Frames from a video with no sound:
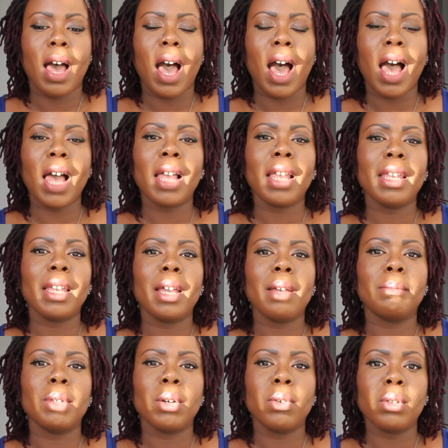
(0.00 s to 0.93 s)
I
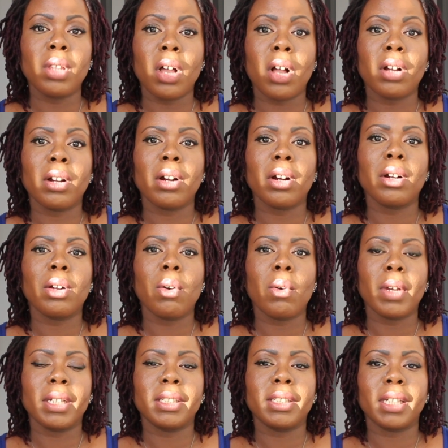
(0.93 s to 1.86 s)
am no longer
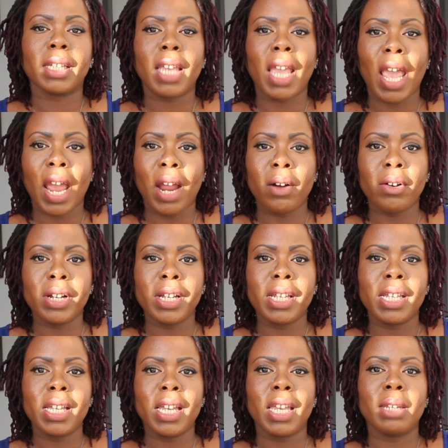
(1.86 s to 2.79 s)
going to carry